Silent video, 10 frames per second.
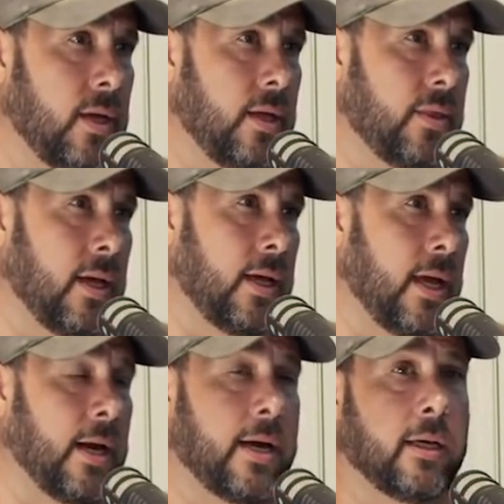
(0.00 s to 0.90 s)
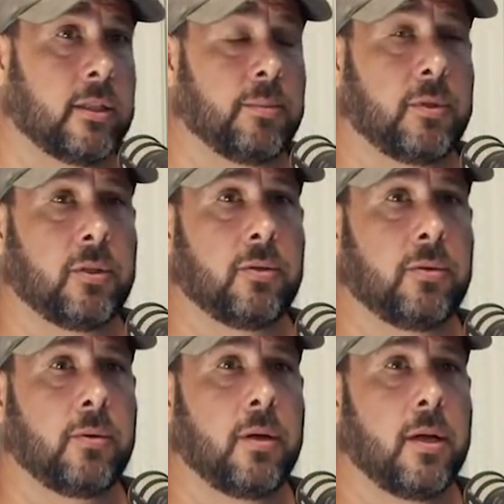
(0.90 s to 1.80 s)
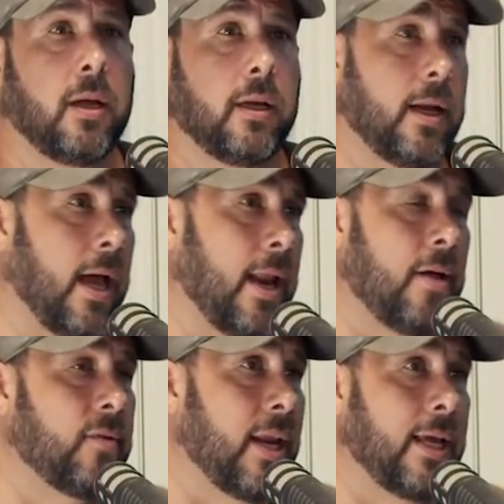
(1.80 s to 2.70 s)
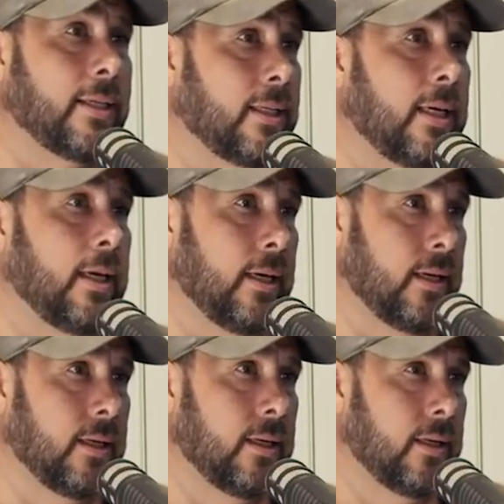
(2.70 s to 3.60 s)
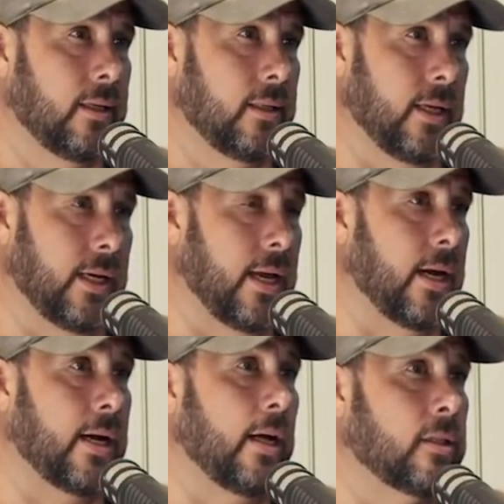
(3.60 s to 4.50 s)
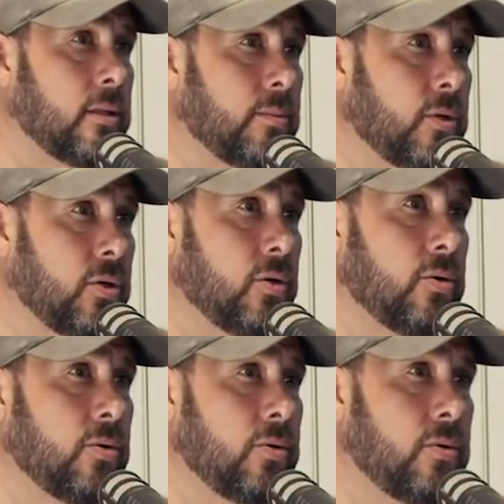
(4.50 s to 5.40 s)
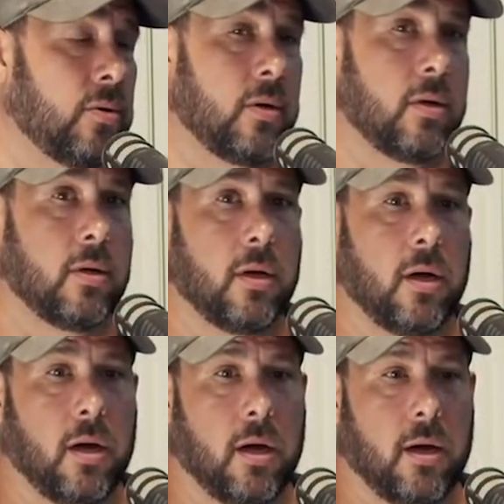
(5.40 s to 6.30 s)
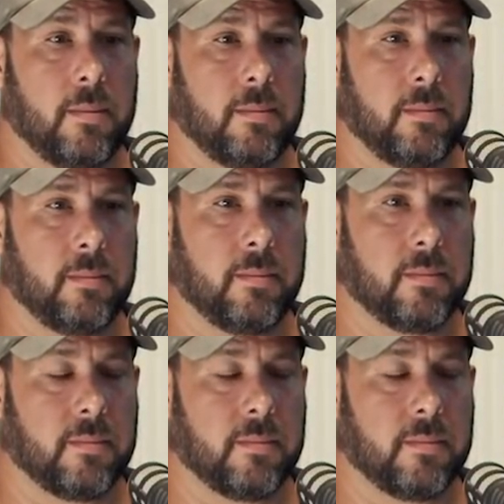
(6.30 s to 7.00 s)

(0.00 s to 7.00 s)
That get accustomed to not having AC. They get accustomed to, having